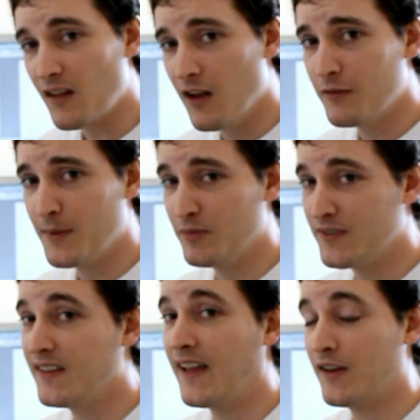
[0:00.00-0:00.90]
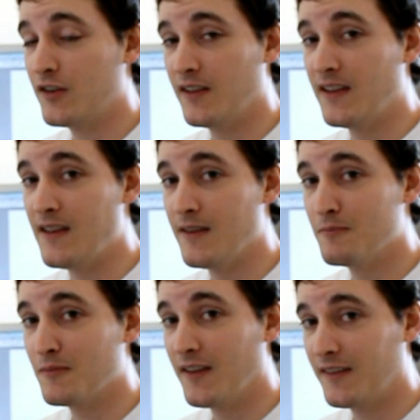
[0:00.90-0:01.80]
Other people did actually
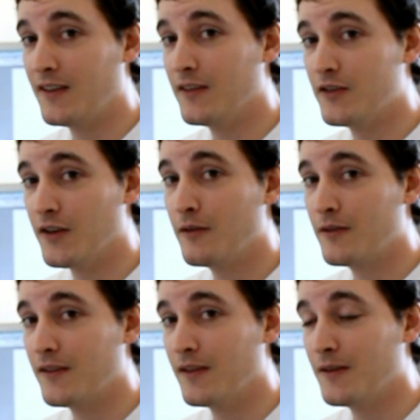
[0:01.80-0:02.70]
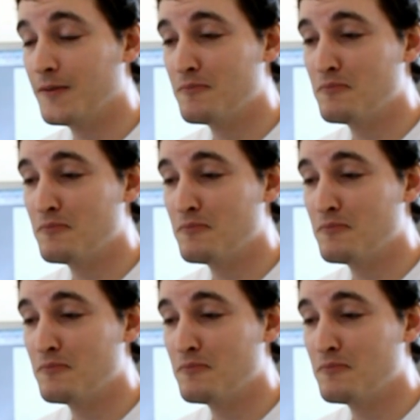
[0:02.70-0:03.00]
see the joke that,